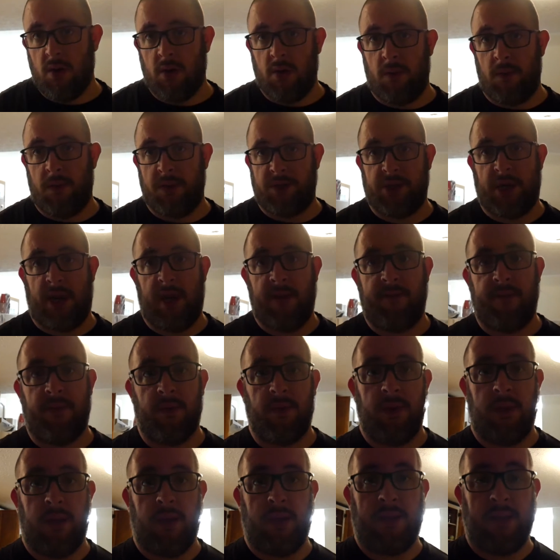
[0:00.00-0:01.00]
which I
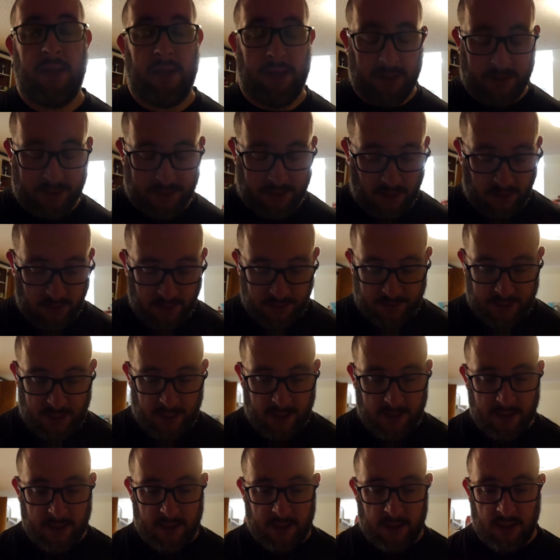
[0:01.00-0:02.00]
fully intend to start
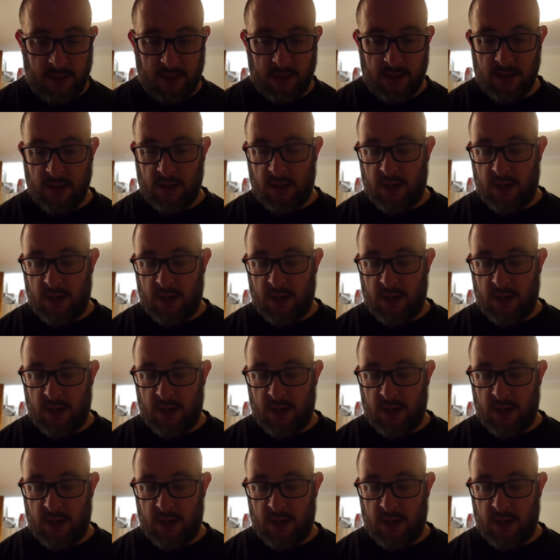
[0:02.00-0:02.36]
selling